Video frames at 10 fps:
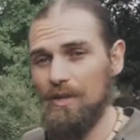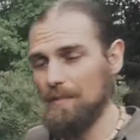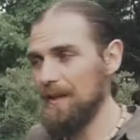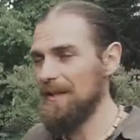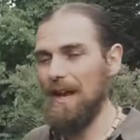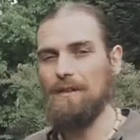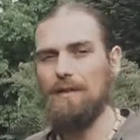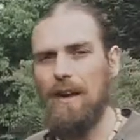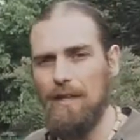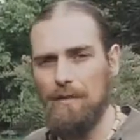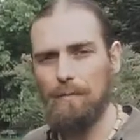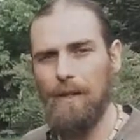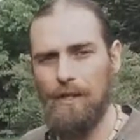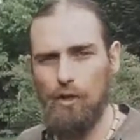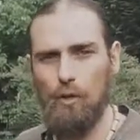This makes that nice,
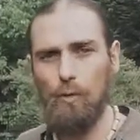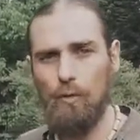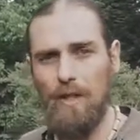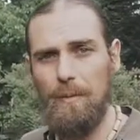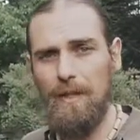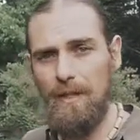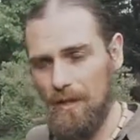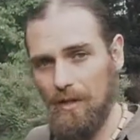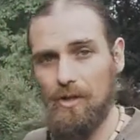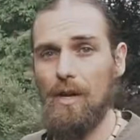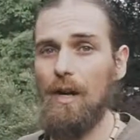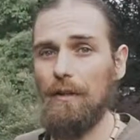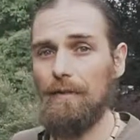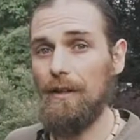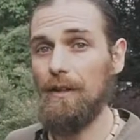rich, creamy
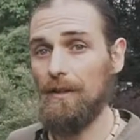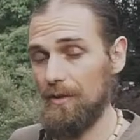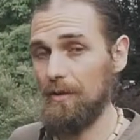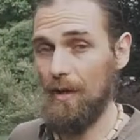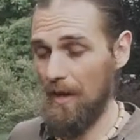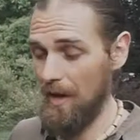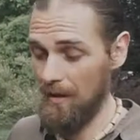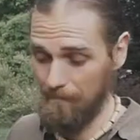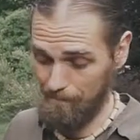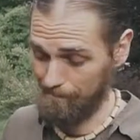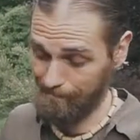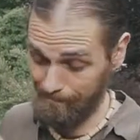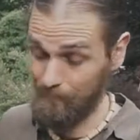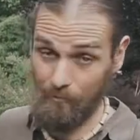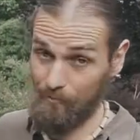Chaga vanilla soda, and
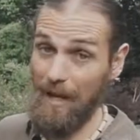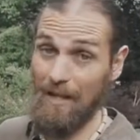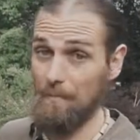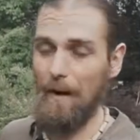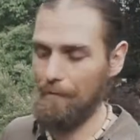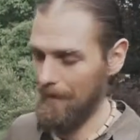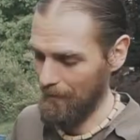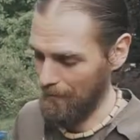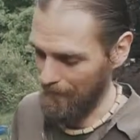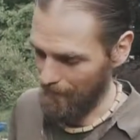that's my favorite by